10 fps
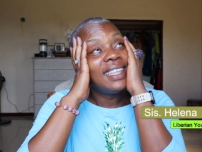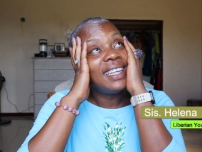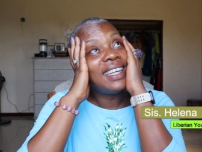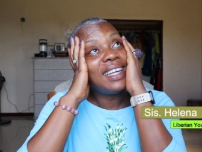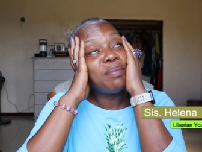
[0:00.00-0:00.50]

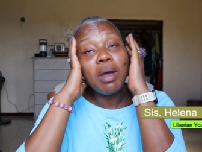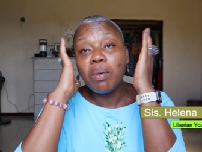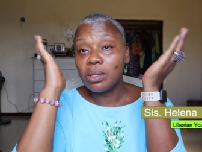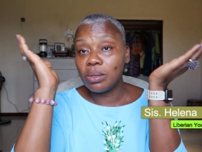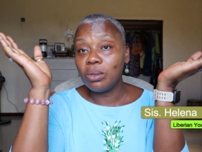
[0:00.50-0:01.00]
Ah, but
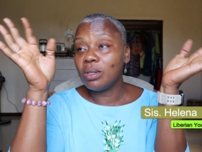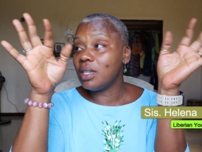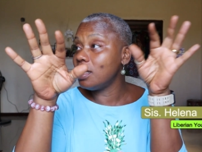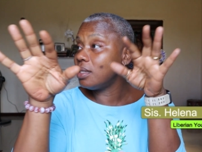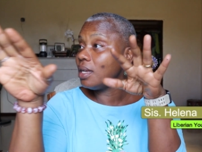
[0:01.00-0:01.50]
it was good to
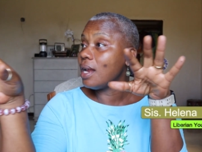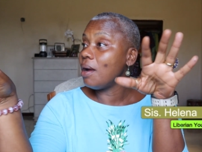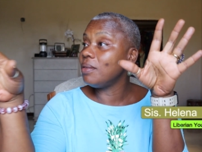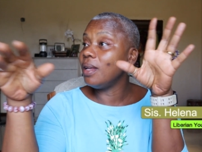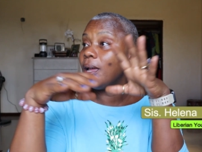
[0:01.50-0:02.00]
just sit
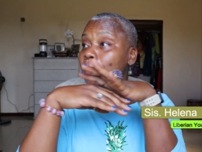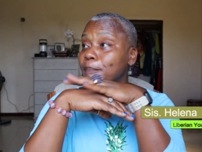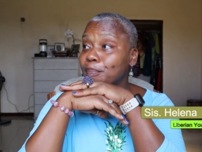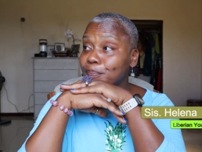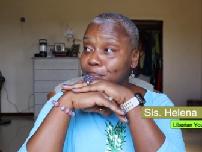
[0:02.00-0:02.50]
out there
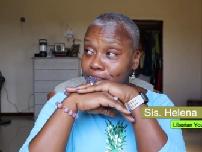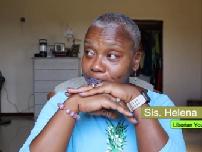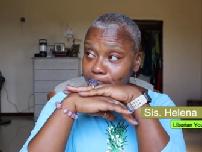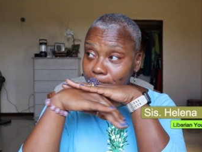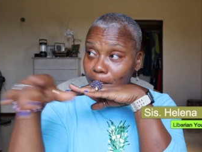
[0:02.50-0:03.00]

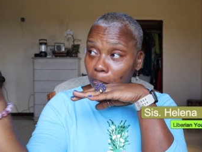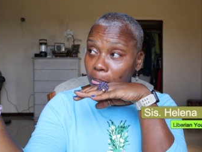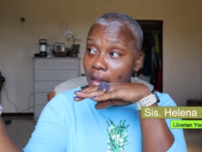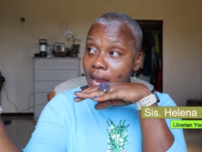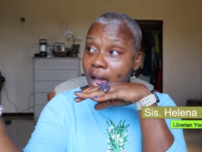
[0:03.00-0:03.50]

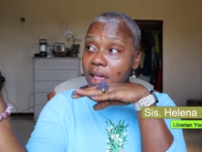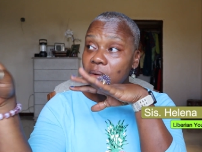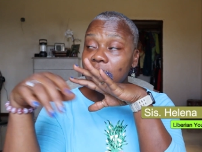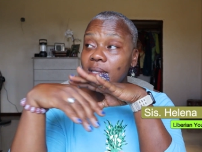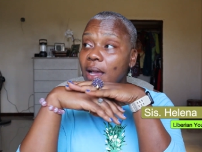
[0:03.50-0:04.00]
in that
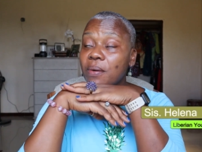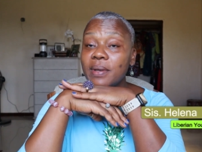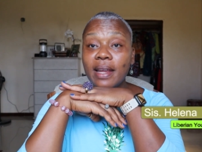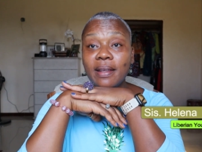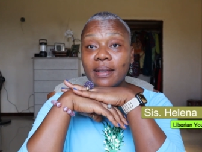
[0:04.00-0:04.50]
little
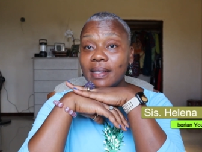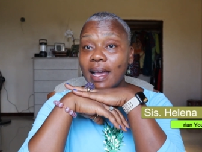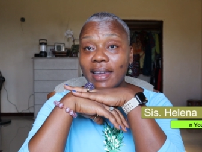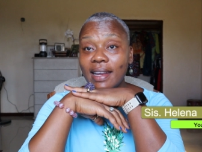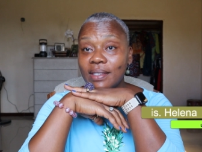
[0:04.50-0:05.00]
circle there does
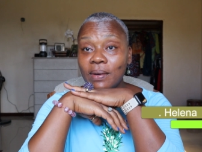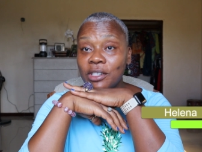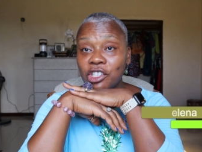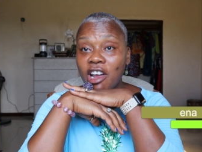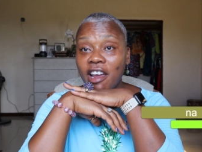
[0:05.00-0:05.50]
not get
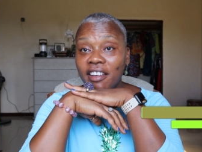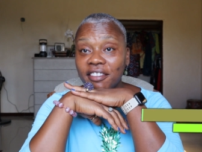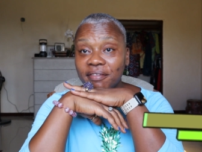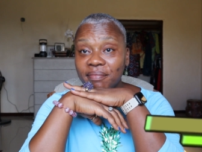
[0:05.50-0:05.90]
sunshine.